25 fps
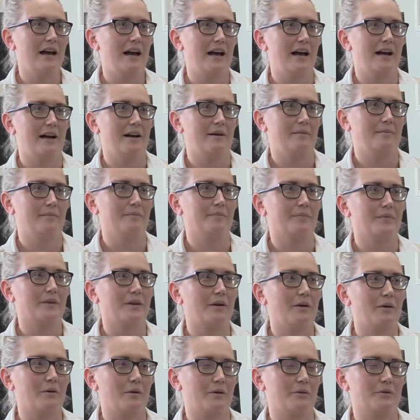
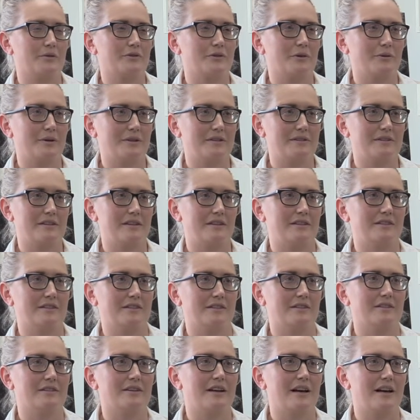are also in
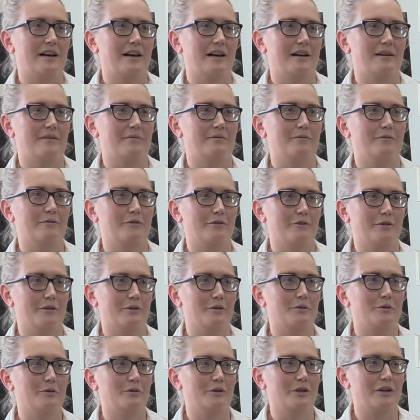season for the
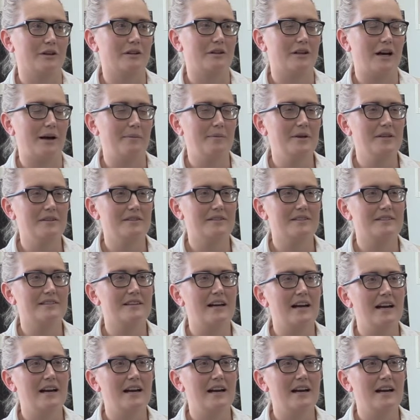cooler climates.